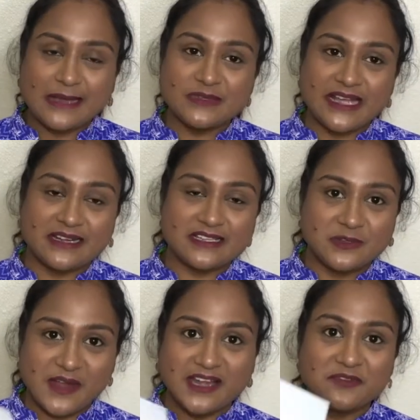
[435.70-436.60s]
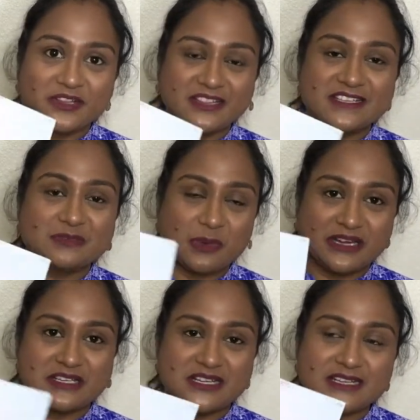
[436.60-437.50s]
I'm satisfied with this
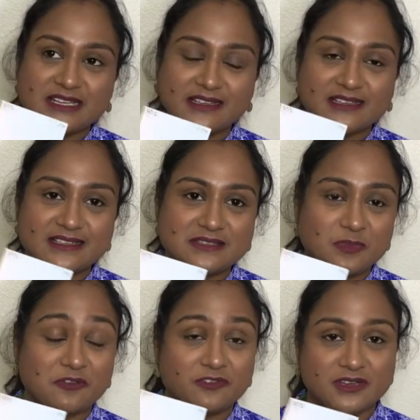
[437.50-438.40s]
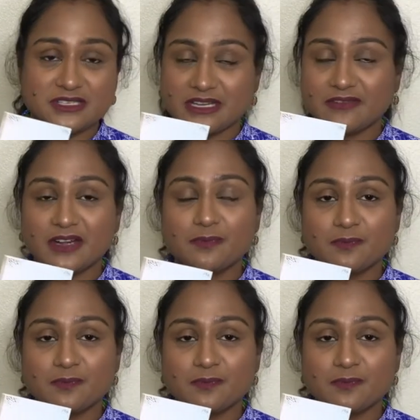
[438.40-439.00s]
purchase and this is my first ever